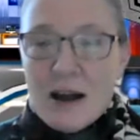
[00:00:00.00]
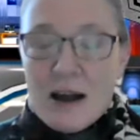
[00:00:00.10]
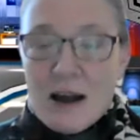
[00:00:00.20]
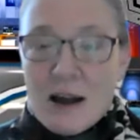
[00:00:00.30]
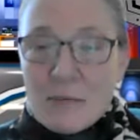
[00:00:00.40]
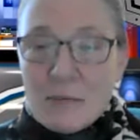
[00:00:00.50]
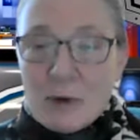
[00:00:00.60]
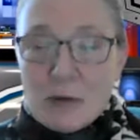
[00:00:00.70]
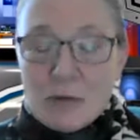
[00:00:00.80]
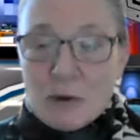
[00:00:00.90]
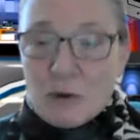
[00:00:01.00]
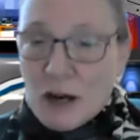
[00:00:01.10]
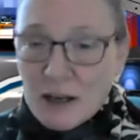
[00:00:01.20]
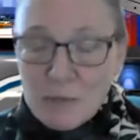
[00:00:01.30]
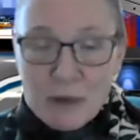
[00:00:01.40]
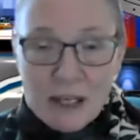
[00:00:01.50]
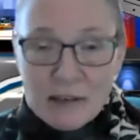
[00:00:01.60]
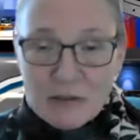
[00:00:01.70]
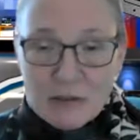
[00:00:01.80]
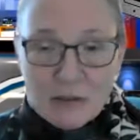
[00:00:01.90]
credit
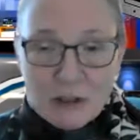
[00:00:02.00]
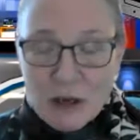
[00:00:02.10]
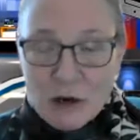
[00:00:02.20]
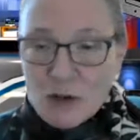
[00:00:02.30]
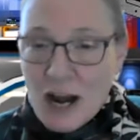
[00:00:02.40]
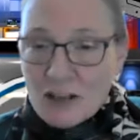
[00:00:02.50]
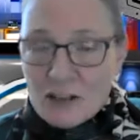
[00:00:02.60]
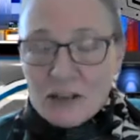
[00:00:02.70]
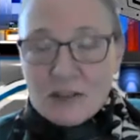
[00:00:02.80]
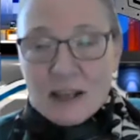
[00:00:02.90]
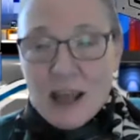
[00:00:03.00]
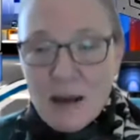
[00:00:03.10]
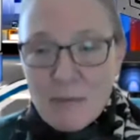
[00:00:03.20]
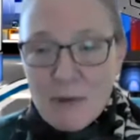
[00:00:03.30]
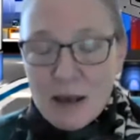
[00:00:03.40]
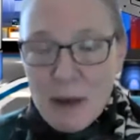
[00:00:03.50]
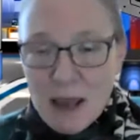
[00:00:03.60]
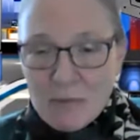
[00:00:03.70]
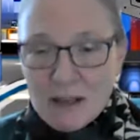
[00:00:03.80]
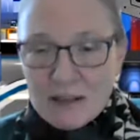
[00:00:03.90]
being, trashed because they can't make
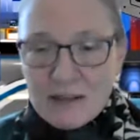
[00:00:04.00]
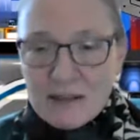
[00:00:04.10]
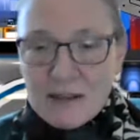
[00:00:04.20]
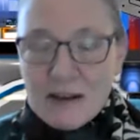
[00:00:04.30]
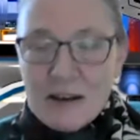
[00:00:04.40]
payments.